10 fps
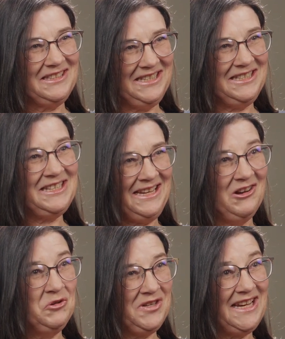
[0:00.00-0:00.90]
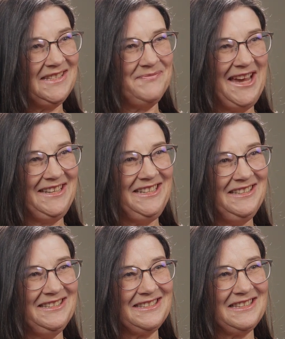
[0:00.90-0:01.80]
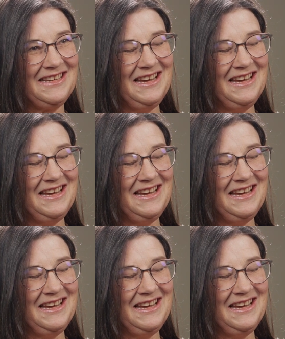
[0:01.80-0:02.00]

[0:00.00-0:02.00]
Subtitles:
to all Tasmanians,